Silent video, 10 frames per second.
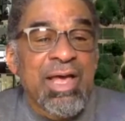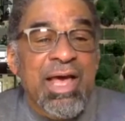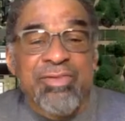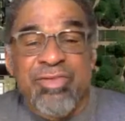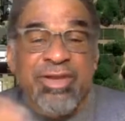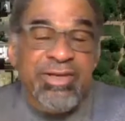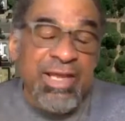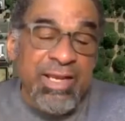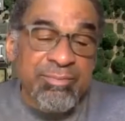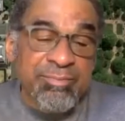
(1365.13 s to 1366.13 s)
And that
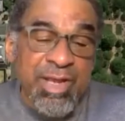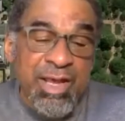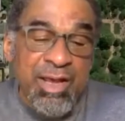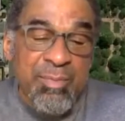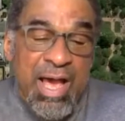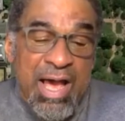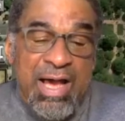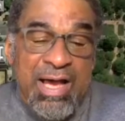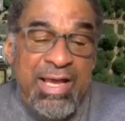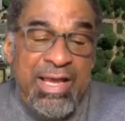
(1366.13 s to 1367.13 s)
in
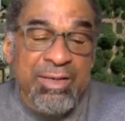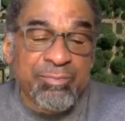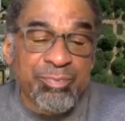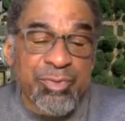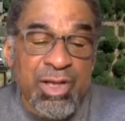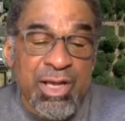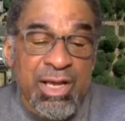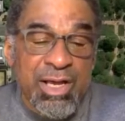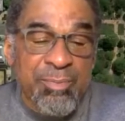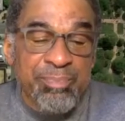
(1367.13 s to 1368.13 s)
high
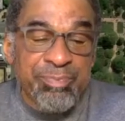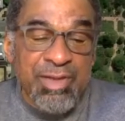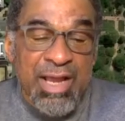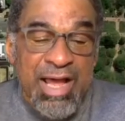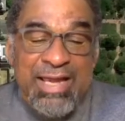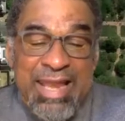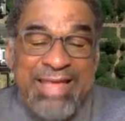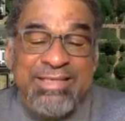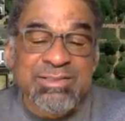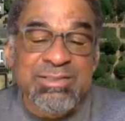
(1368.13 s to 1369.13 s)

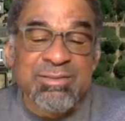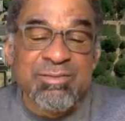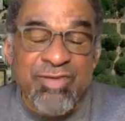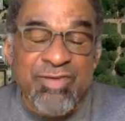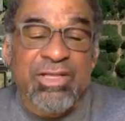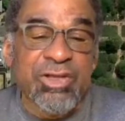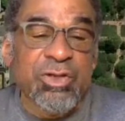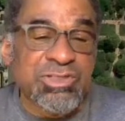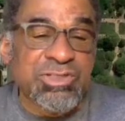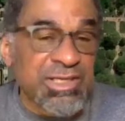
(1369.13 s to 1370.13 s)
land value
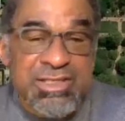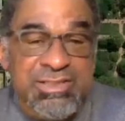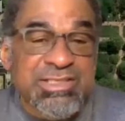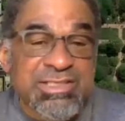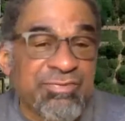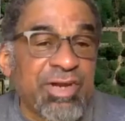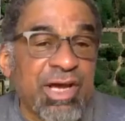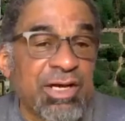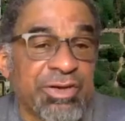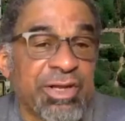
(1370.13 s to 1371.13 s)
cities, it's even
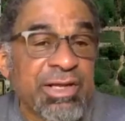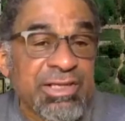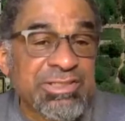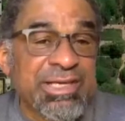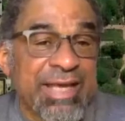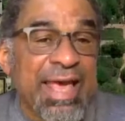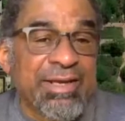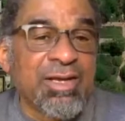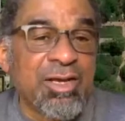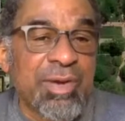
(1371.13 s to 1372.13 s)
harder to get
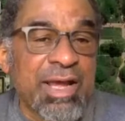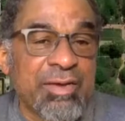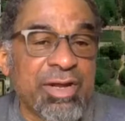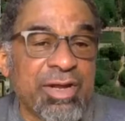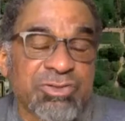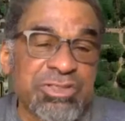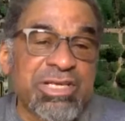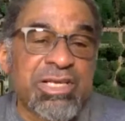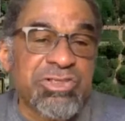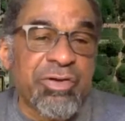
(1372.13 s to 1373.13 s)
urban agriculture. It's
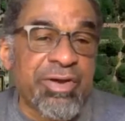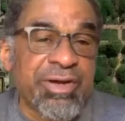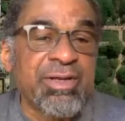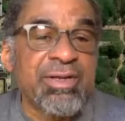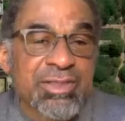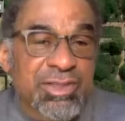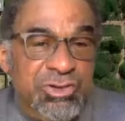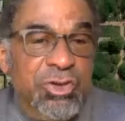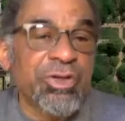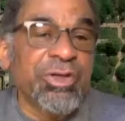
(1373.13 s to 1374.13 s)
easier in
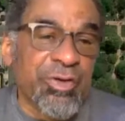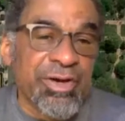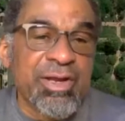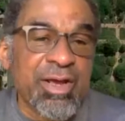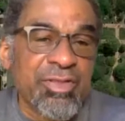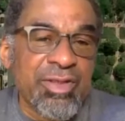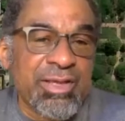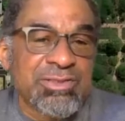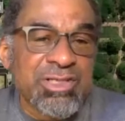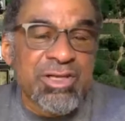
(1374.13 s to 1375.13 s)
Detroit or
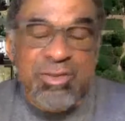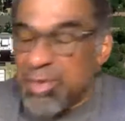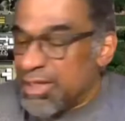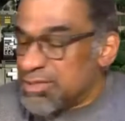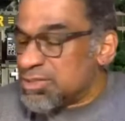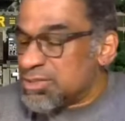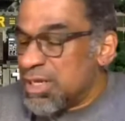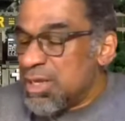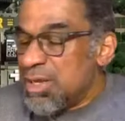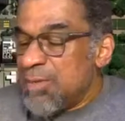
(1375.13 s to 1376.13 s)
in certain places.
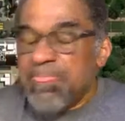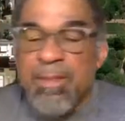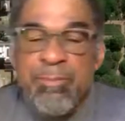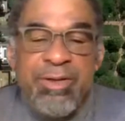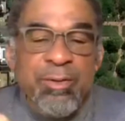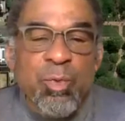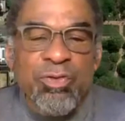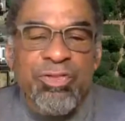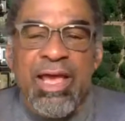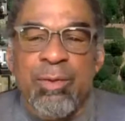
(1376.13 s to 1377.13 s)
But one
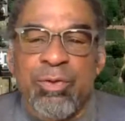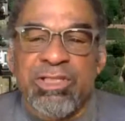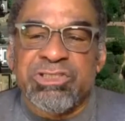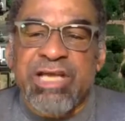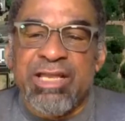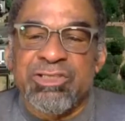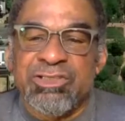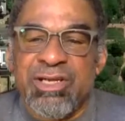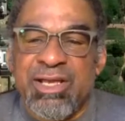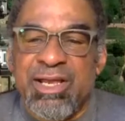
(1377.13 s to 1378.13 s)
thing I want to challenge,
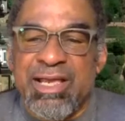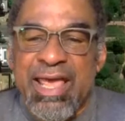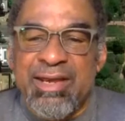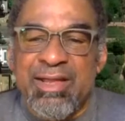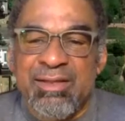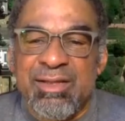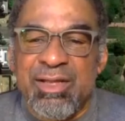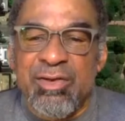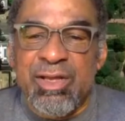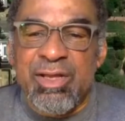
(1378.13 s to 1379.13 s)
and again,
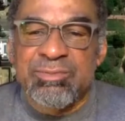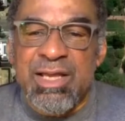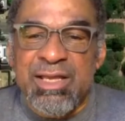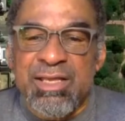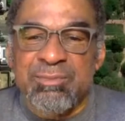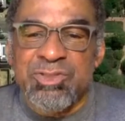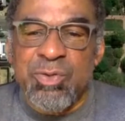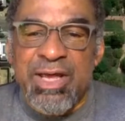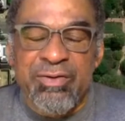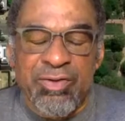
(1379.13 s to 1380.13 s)
I'd come to
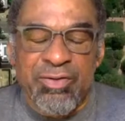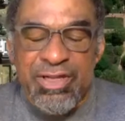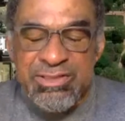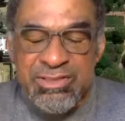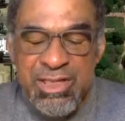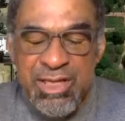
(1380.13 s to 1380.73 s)
Anna on this,